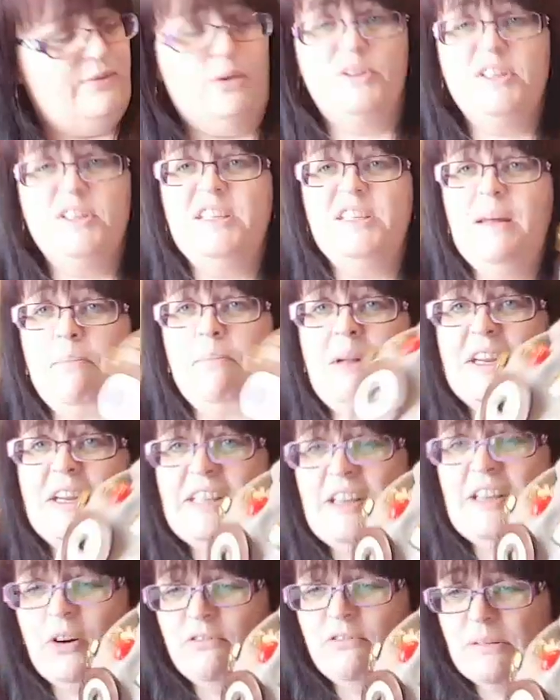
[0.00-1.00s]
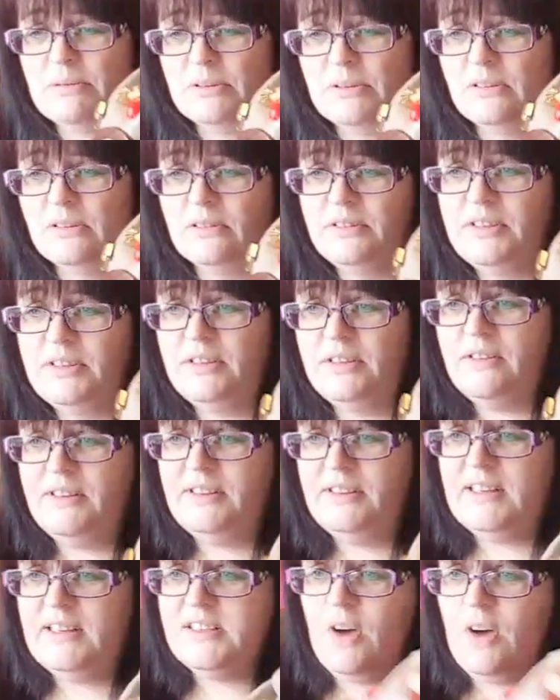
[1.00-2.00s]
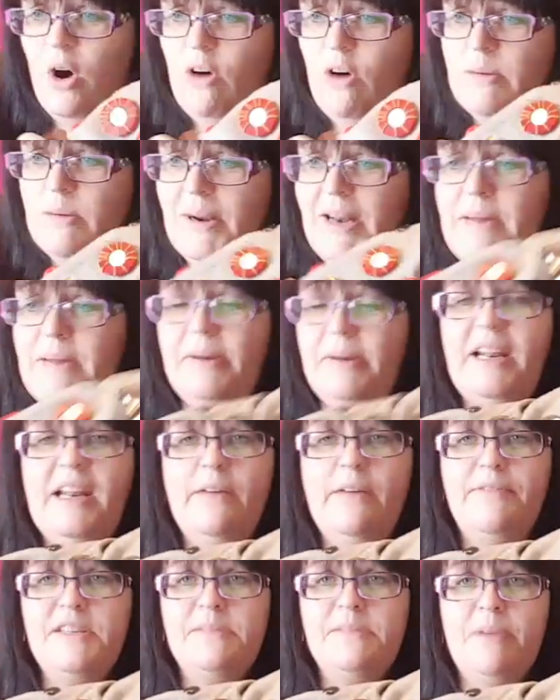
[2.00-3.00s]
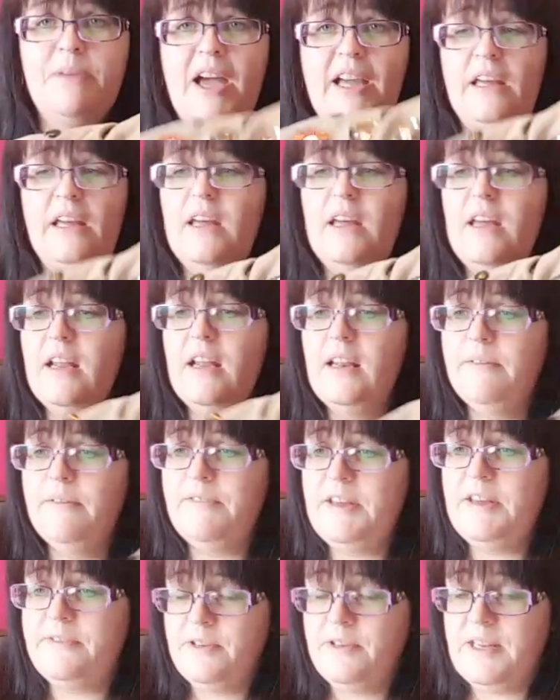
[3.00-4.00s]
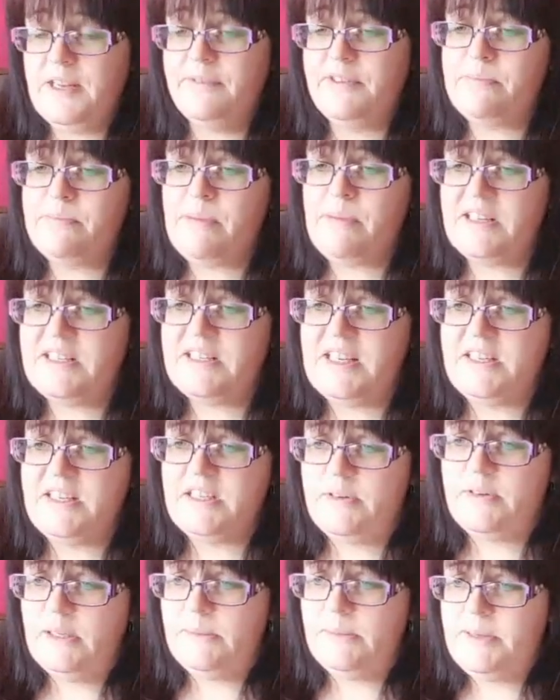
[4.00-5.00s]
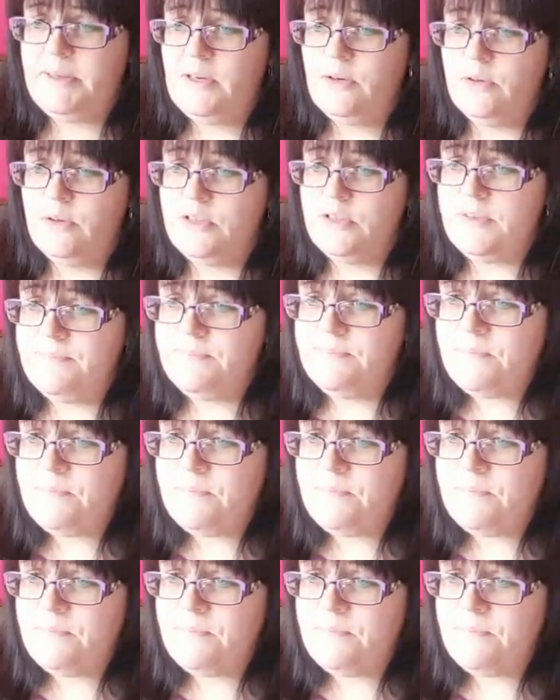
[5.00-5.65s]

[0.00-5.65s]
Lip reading: flaws. Isn't it bloody horrible? Don't you think that's horrible? Anybody love this bag? Love it. If you love this bag, say so, and it'll be yours.